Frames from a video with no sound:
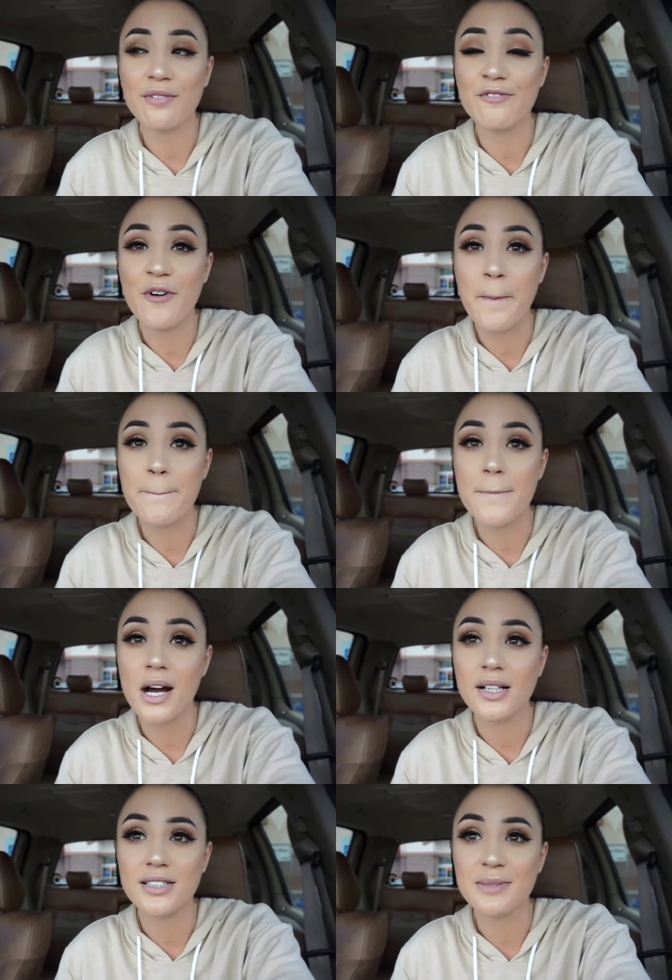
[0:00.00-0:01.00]
him for
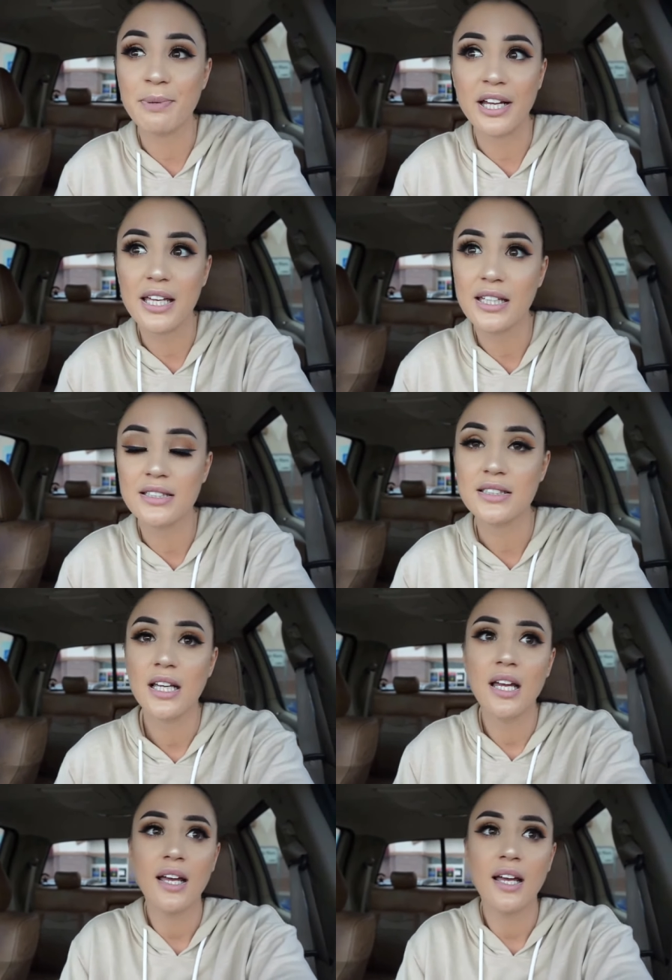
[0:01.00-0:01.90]
months, but he's